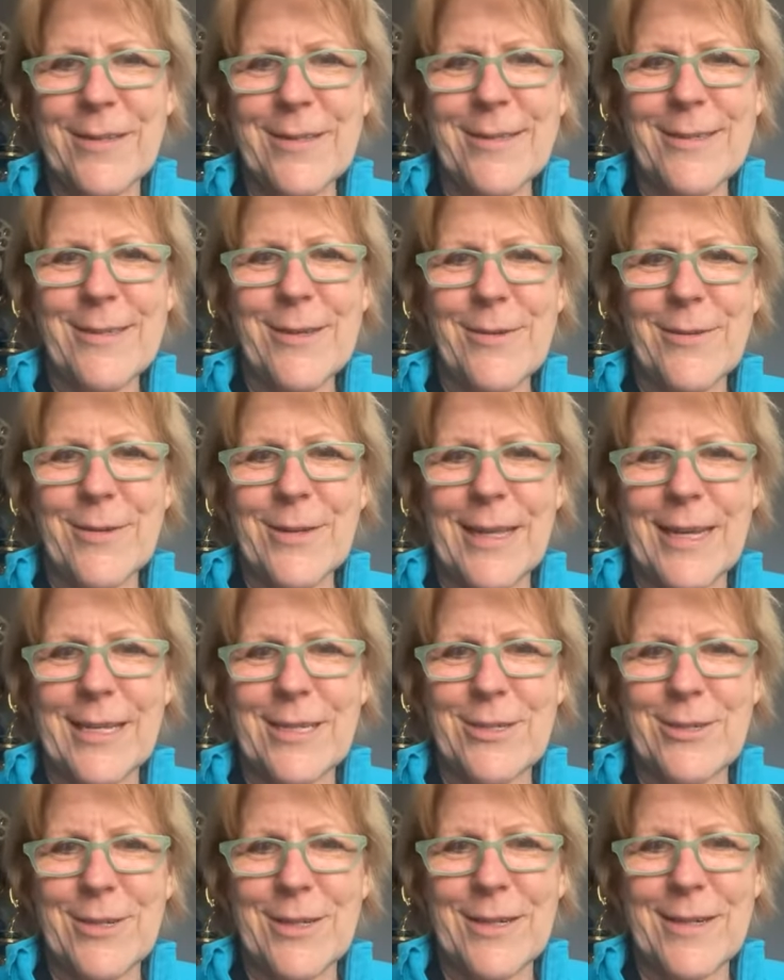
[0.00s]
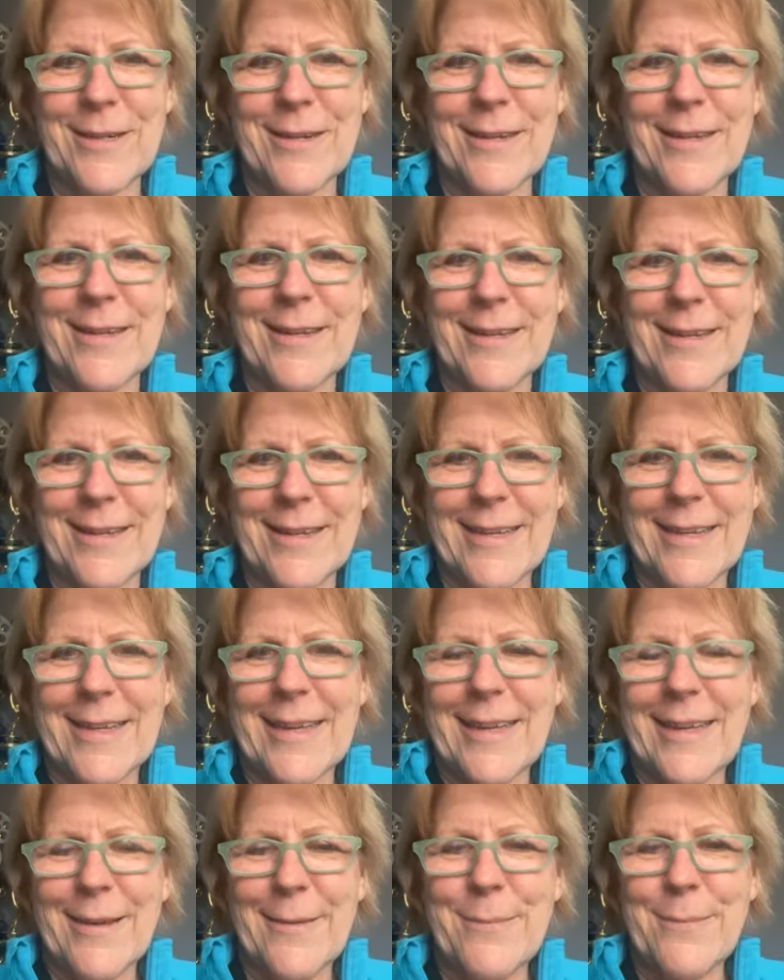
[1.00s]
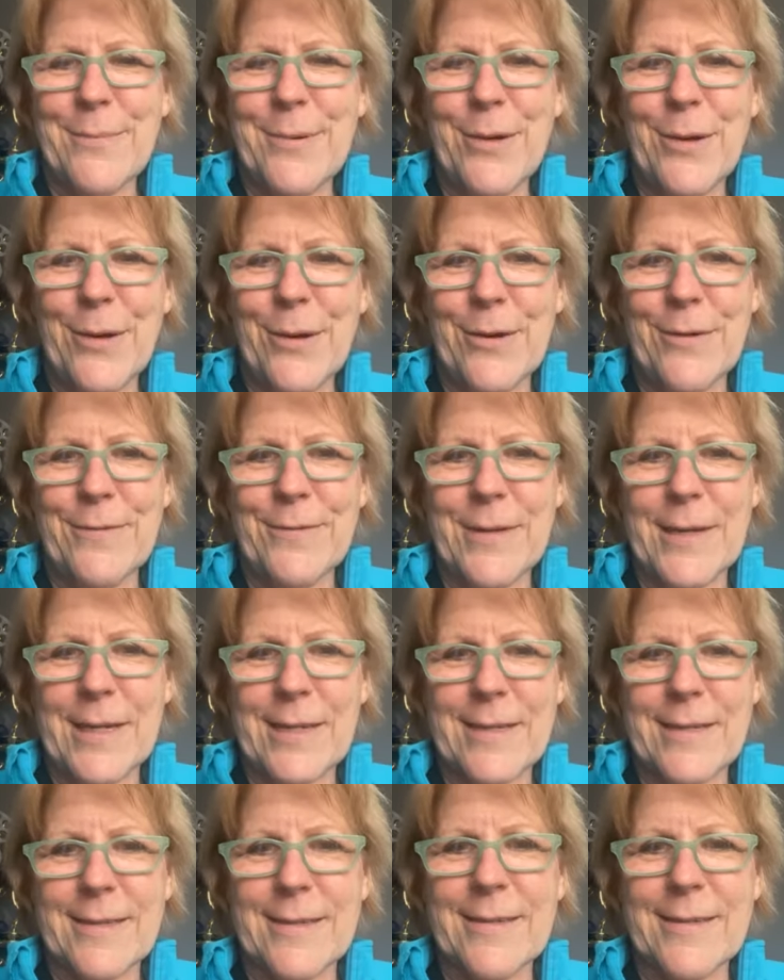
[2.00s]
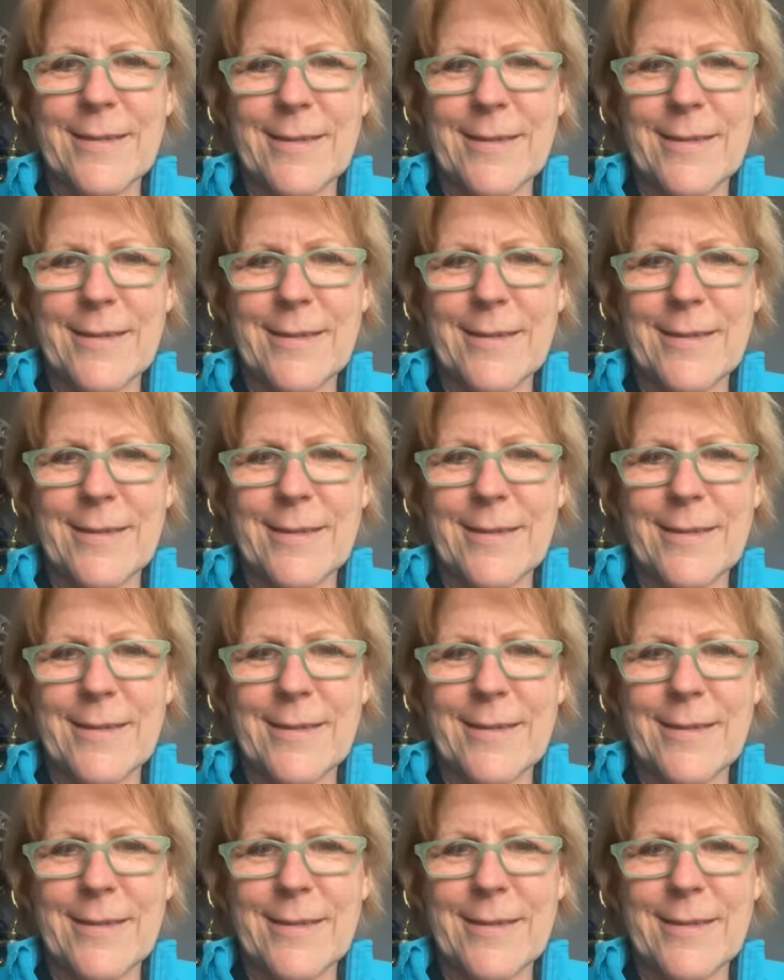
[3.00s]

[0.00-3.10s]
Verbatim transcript: So glad you're here. Perfect.